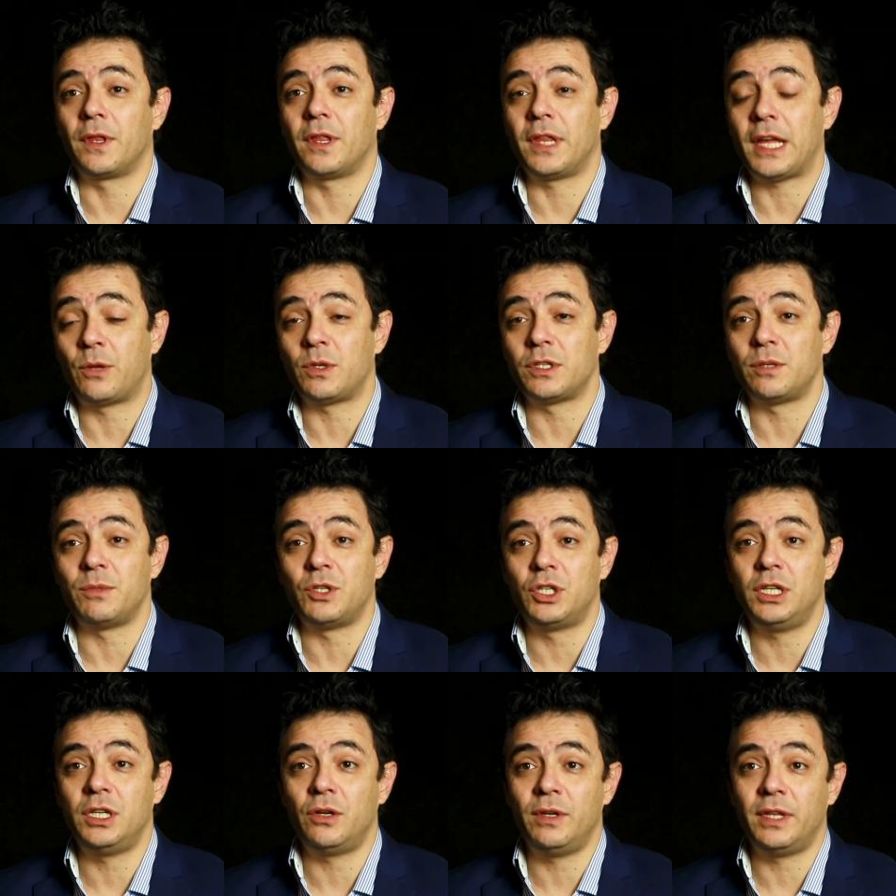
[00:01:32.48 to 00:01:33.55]
That was the
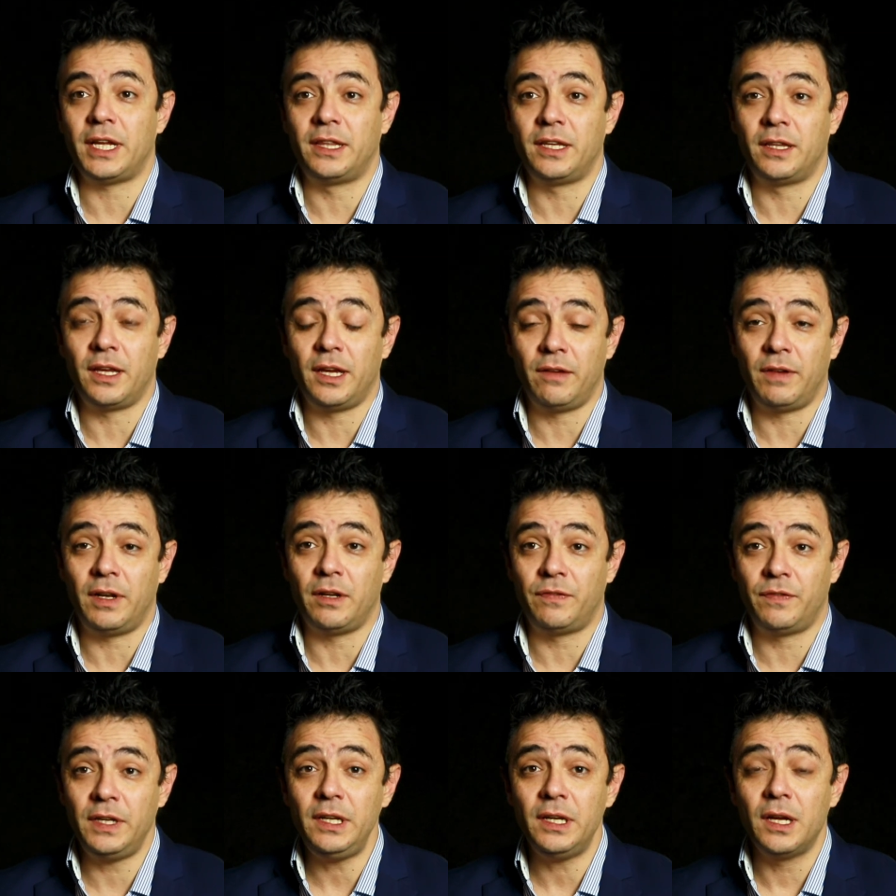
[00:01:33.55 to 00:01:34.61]
machinery that did the heavy
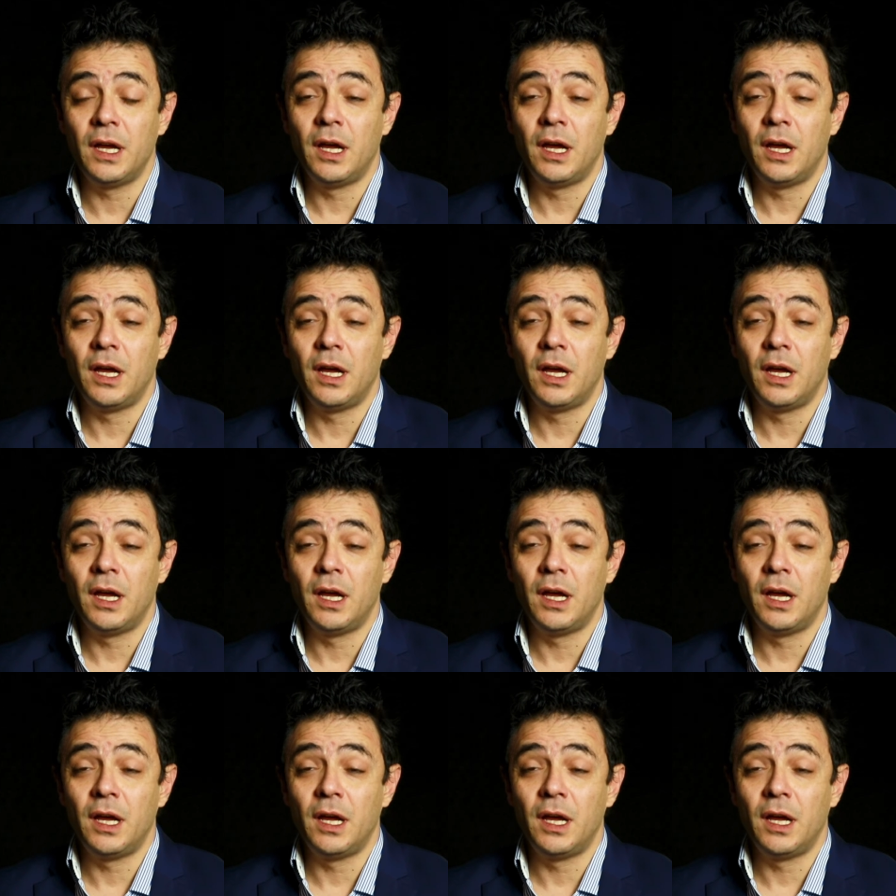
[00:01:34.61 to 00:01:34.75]
lifting.